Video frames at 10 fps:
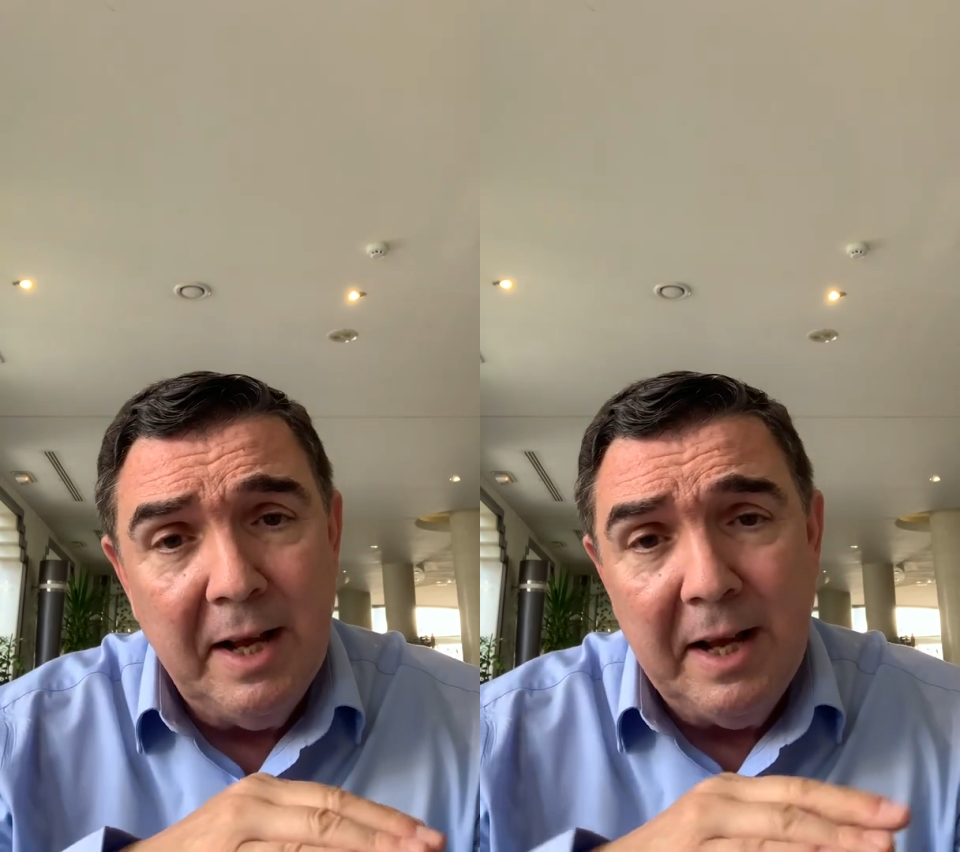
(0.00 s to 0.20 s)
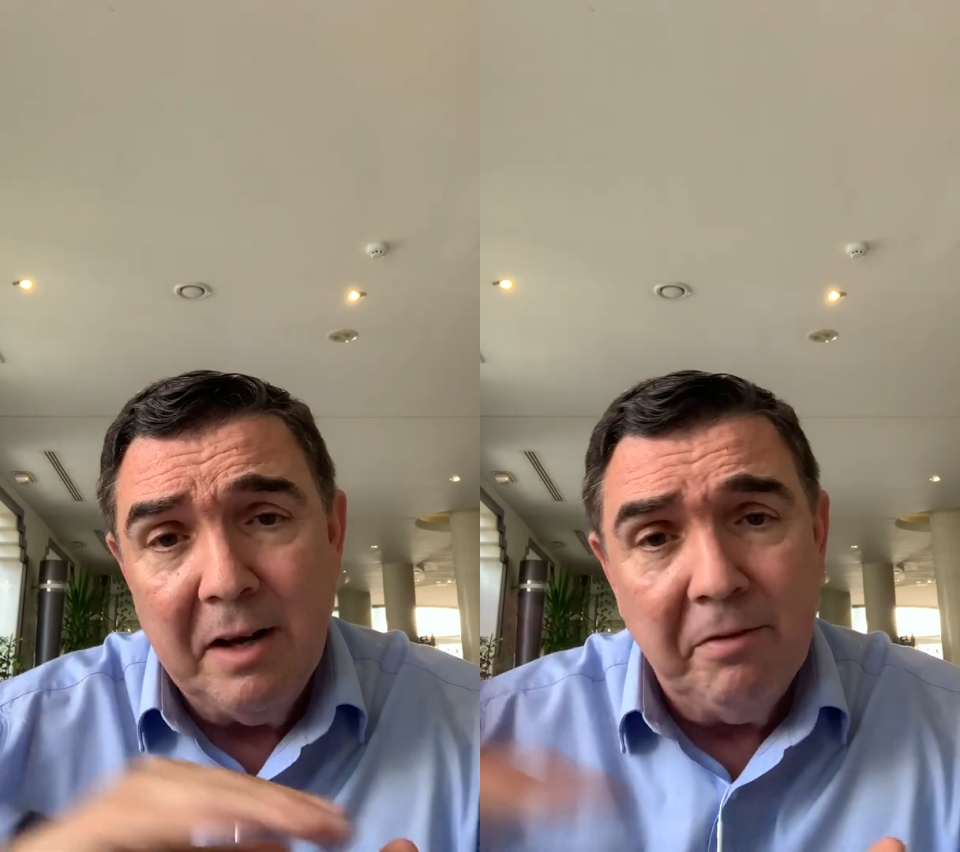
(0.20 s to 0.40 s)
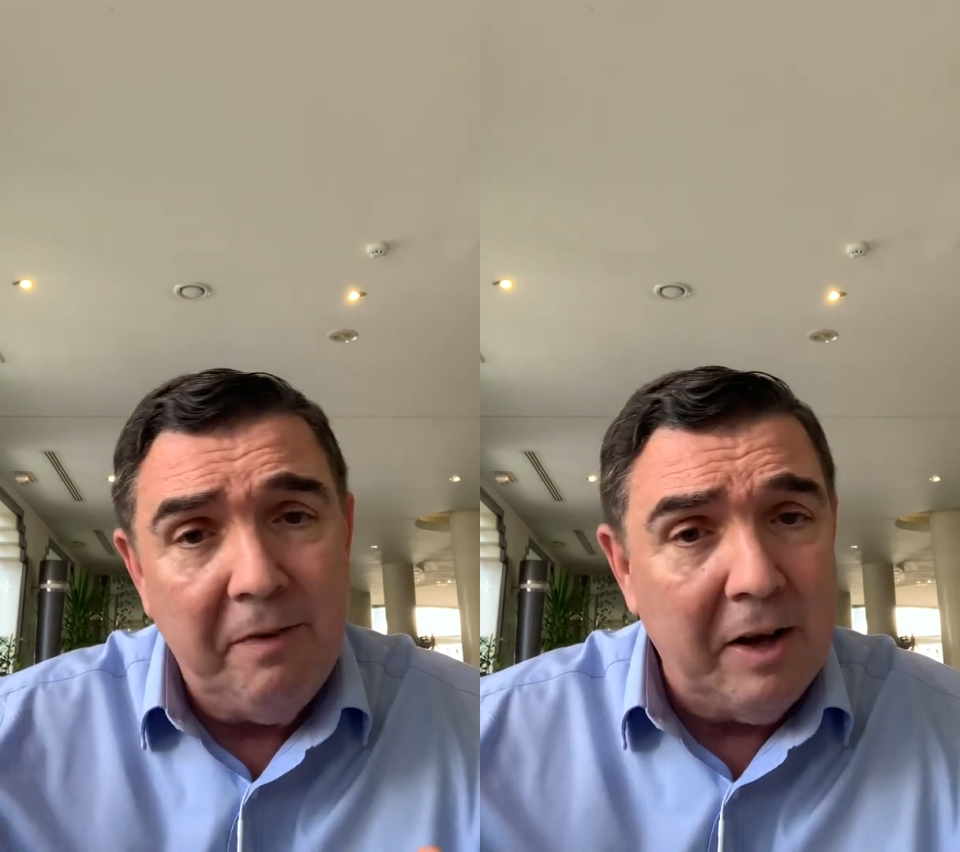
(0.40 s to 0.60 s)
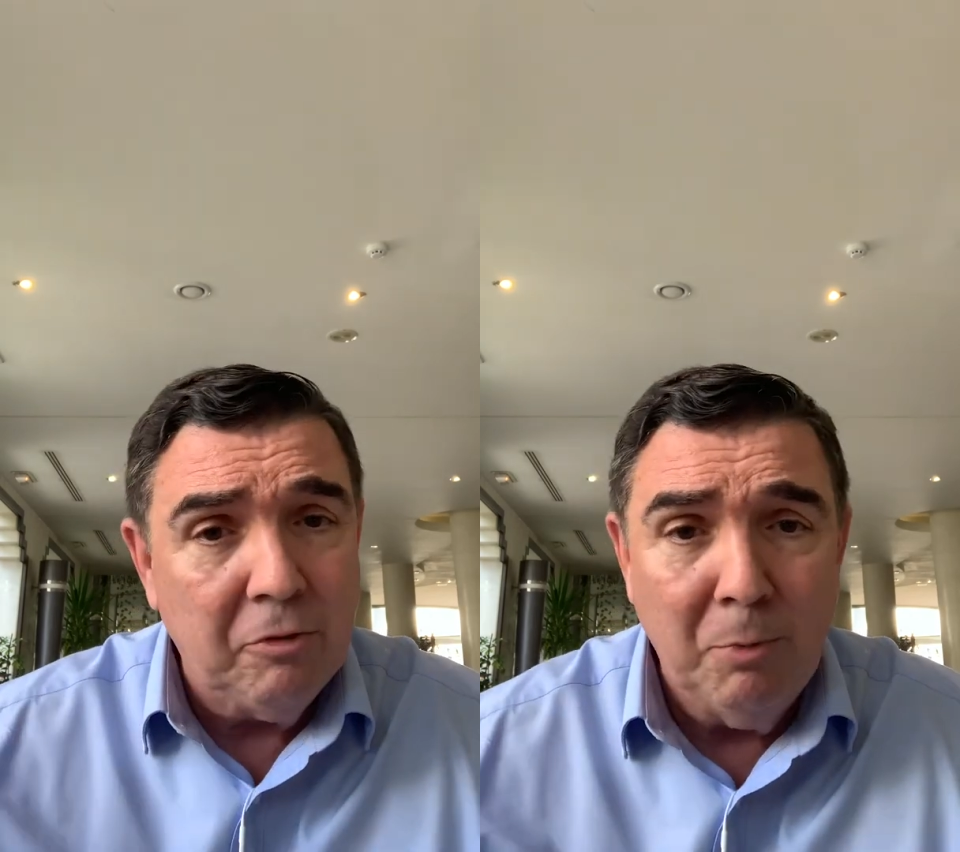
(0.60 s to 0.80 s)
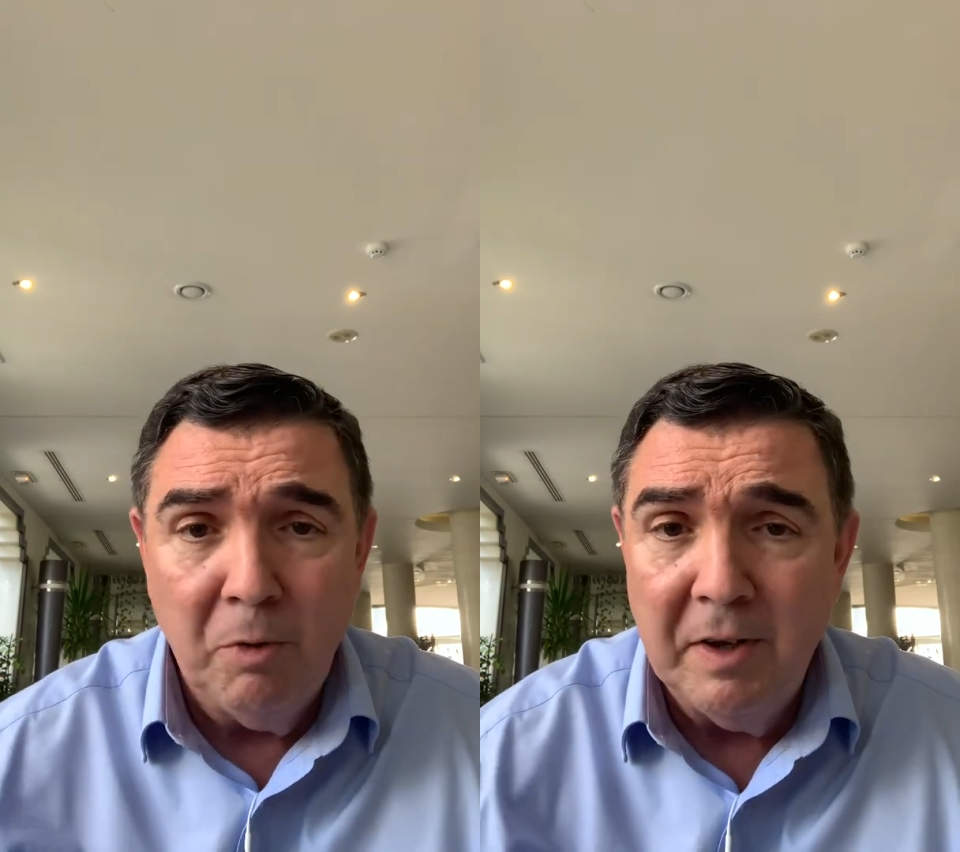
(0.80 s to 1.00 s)
in a
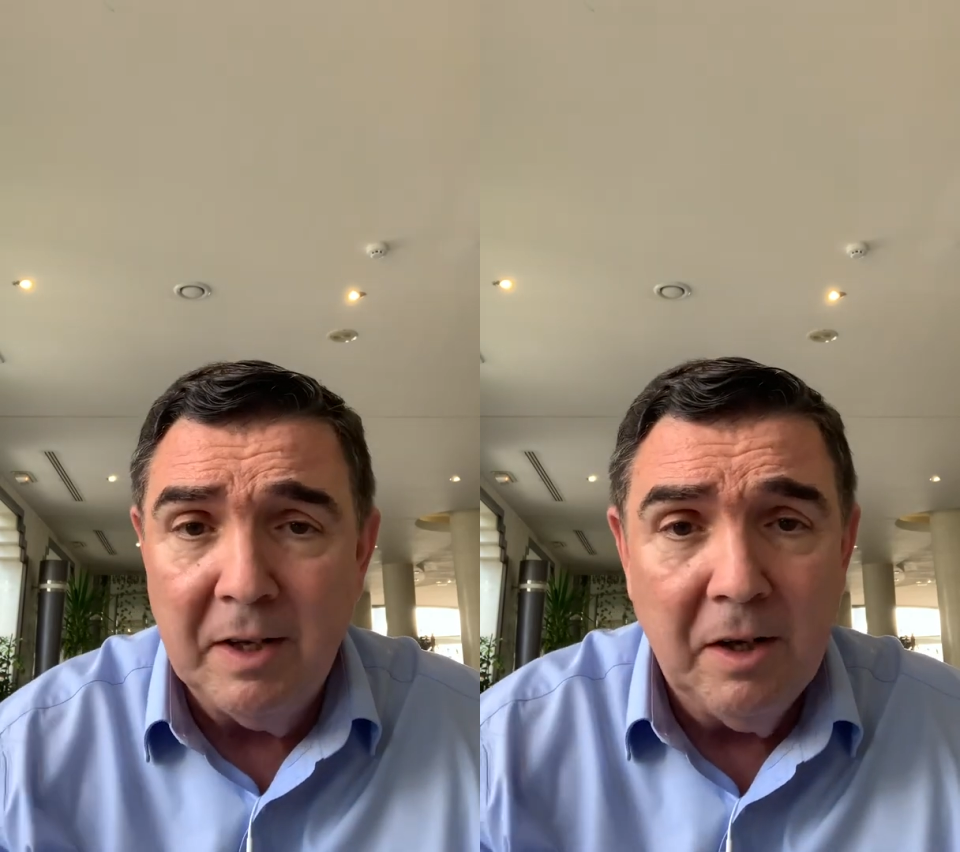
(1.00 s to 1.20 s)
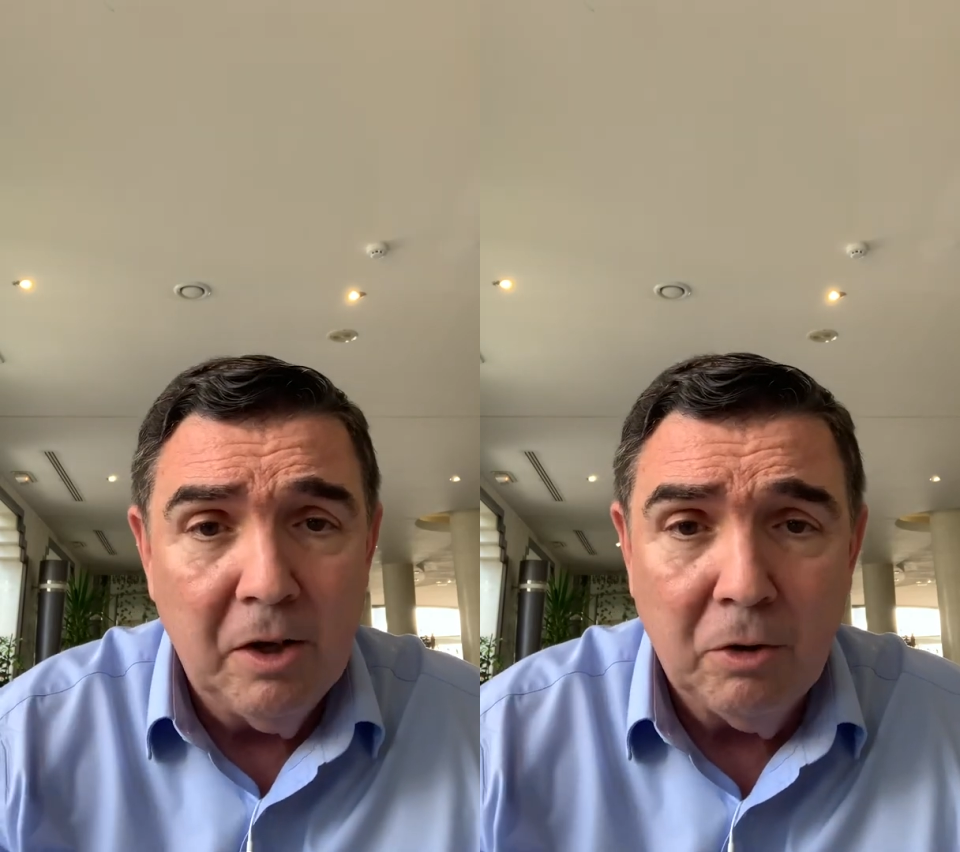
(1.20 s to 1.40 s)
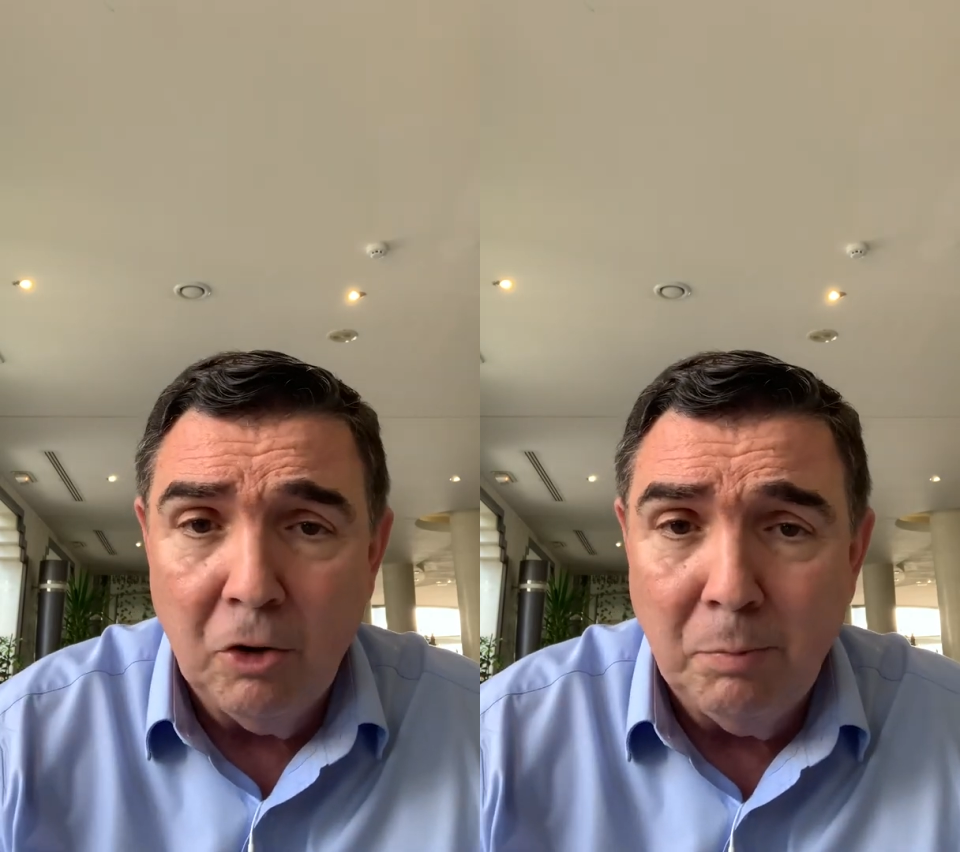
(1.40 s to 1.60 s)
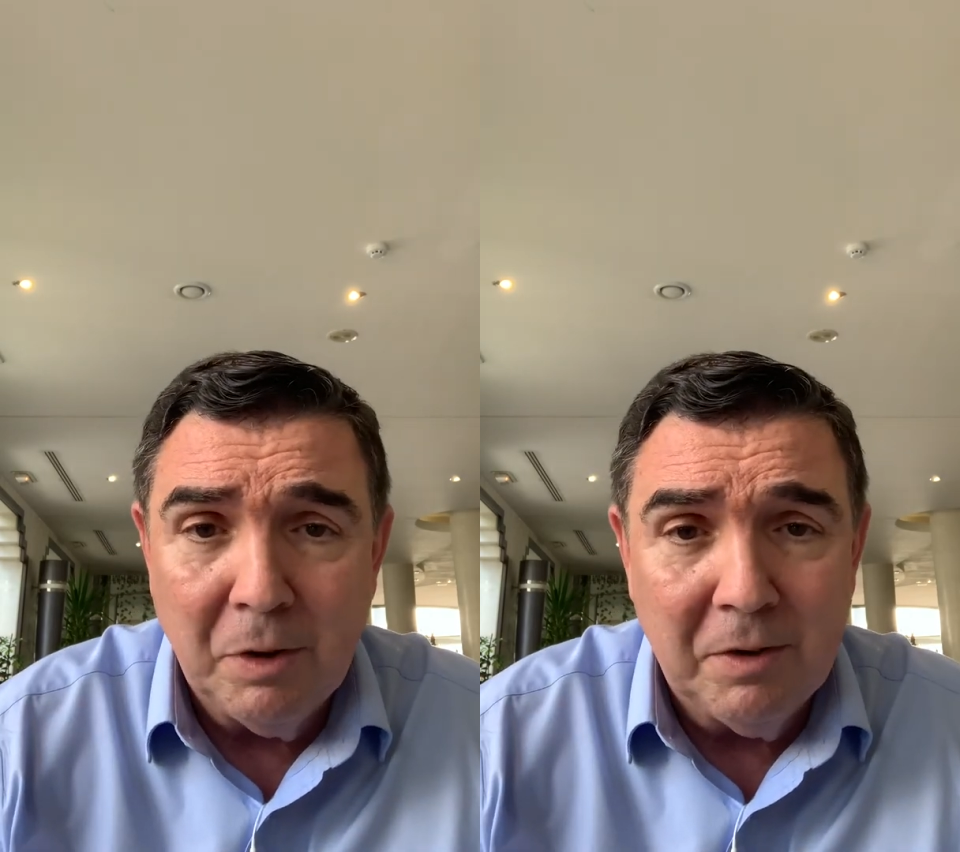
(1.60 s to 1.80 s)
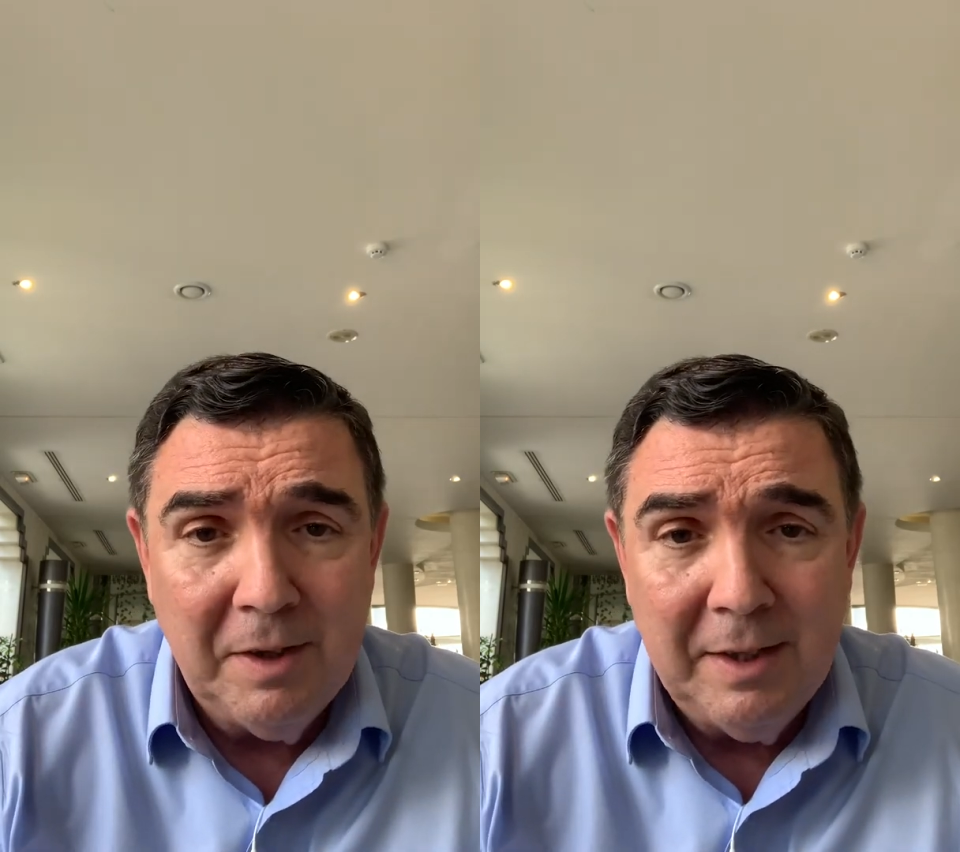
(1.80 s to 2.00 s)
fast-moving global